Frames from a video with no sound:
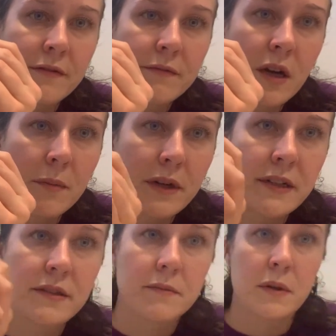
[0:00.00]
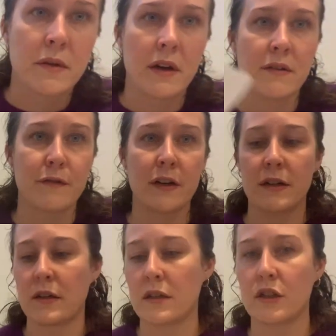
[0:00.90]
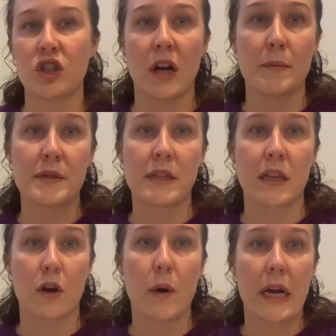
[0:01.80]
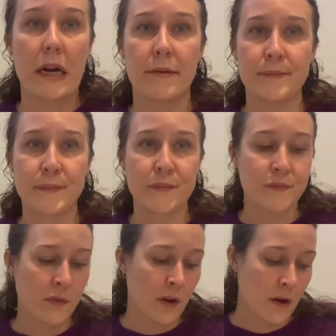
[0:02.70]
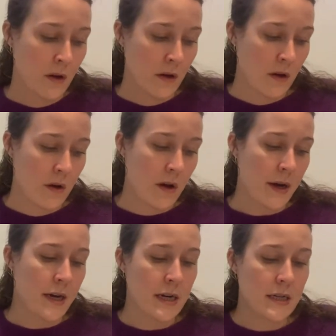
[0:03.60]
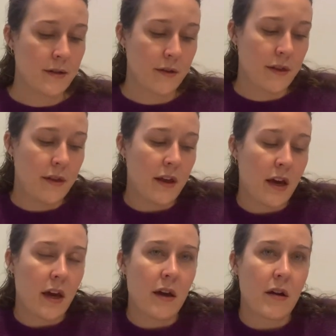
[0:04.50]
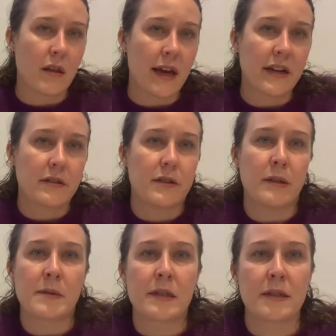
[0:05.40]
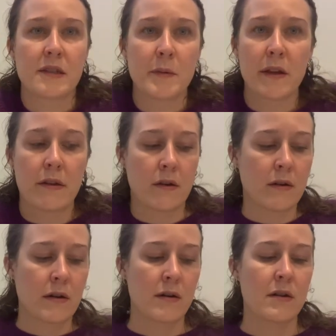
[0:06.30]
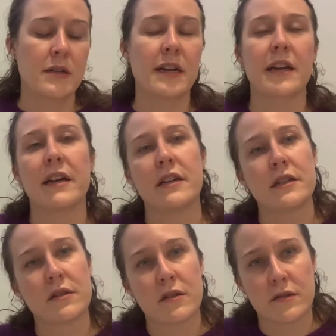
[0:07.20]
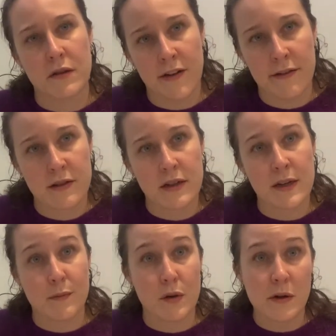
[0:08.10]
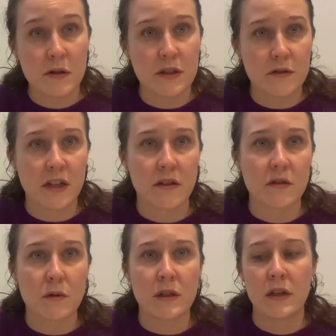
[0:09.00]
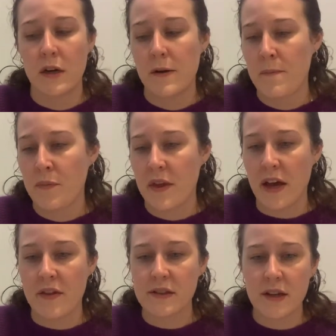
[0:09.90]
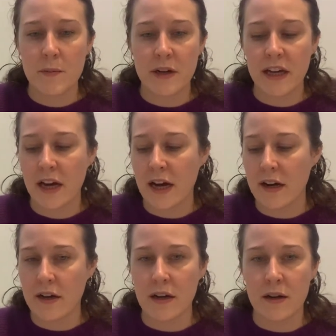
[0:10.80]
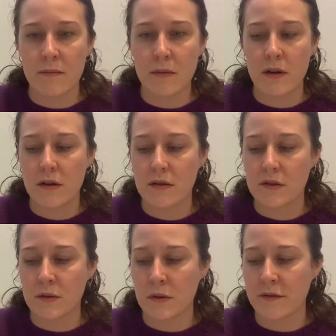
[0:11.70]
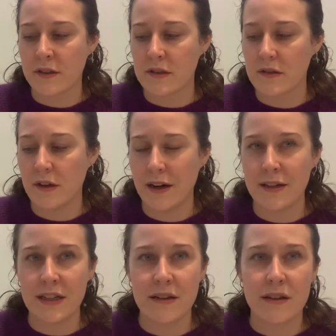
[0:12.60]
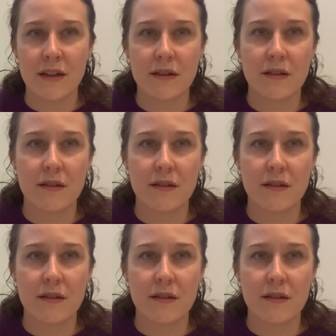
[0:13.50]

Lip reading: companies, both have shops in Lerwick. They, like Jamieson and Smith, are dedicated to the survival and promotion of Shetland wool. And this company had a sort of this idea that